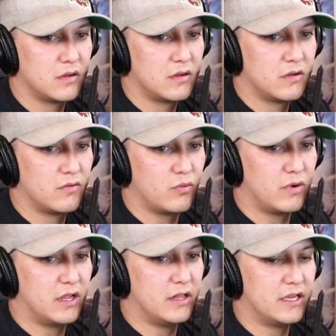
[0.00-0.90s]

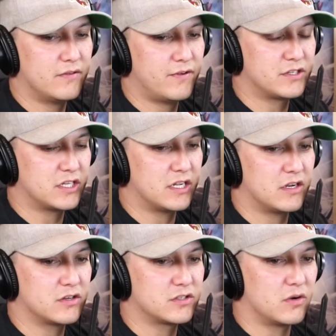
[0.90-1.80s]
Really efficient in our
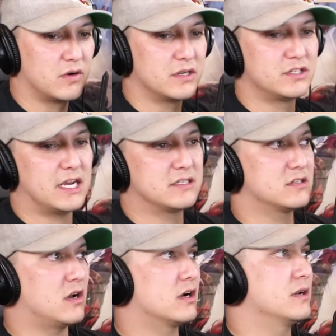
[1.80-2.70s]
storage. Yes, it's
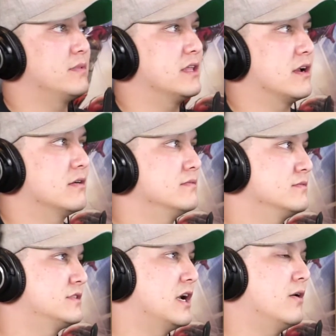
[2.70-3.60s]
all going to be there.
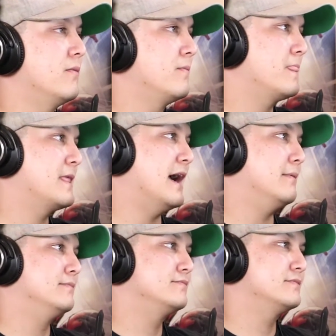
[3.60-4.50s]
So yeah,
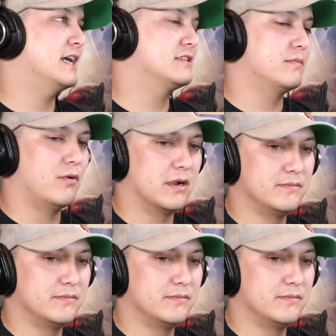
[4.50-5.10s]
that's important.